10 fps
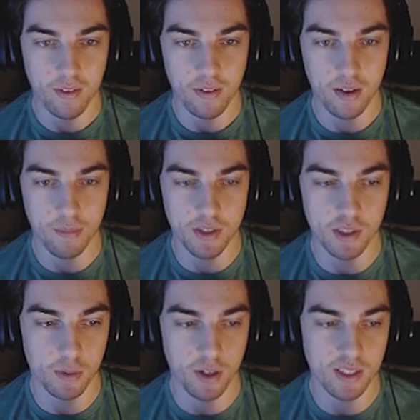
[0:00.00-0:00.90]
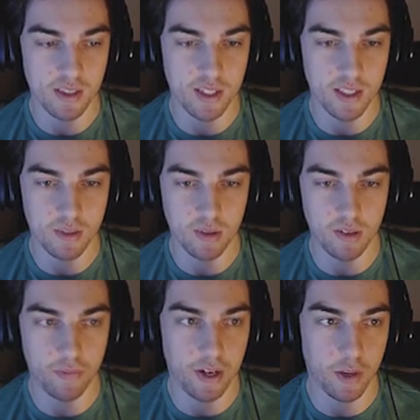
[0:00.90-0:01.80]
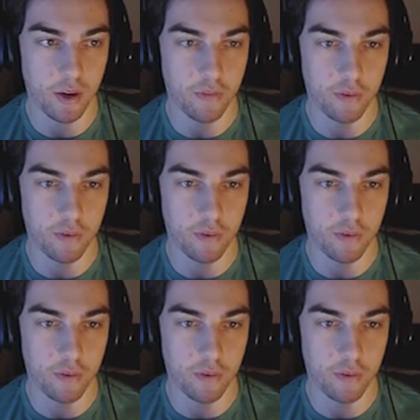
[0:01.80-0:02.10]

Uh, pistol bullets, that's nice. We fired quite a